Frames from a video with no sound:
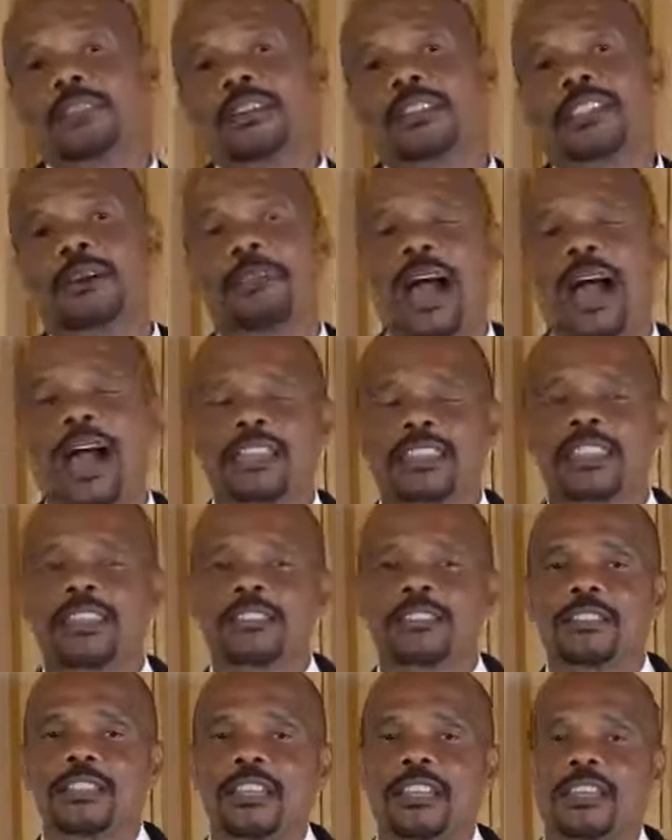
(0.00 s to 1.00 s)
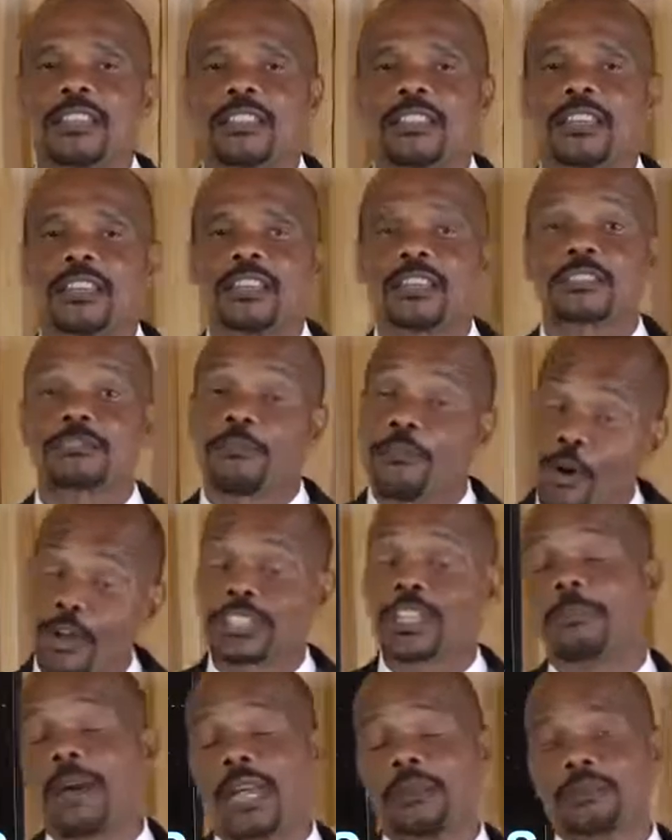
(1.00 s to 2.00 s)
The, the, the, the fourth
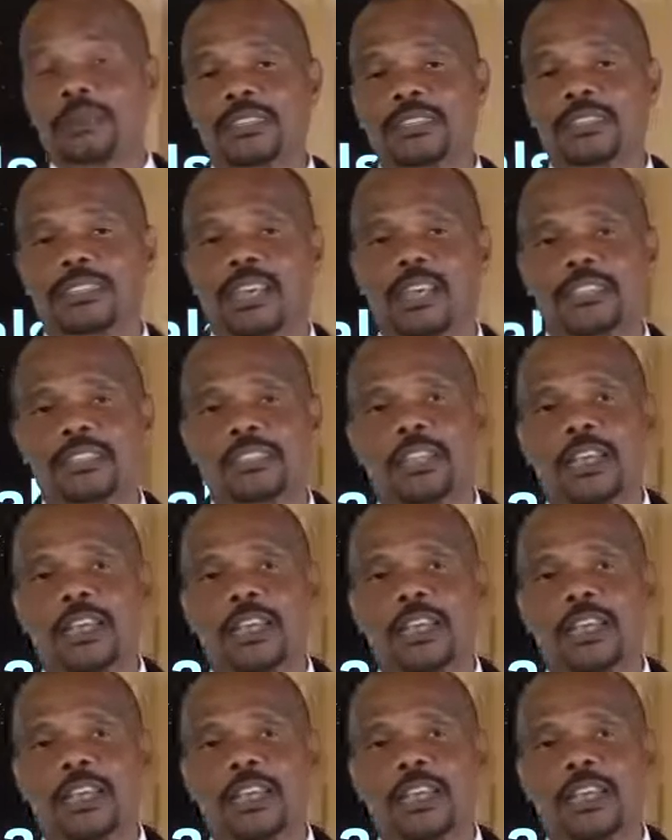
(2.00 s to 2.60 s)
commandment says,